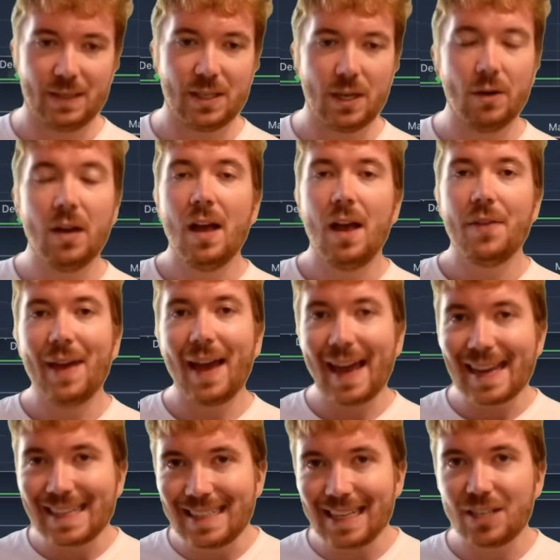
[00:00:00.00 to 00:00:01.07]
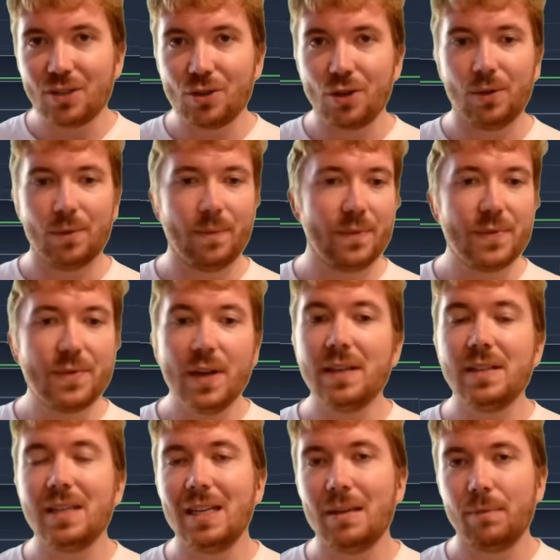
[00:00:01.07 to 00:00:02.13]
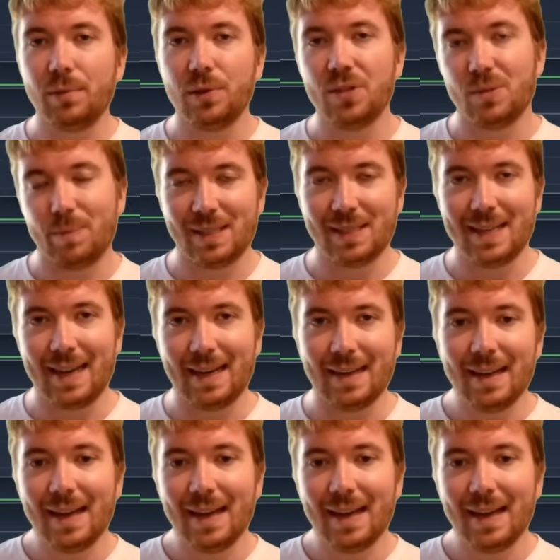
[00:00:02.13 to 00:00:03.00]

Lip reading: So that additional 13+%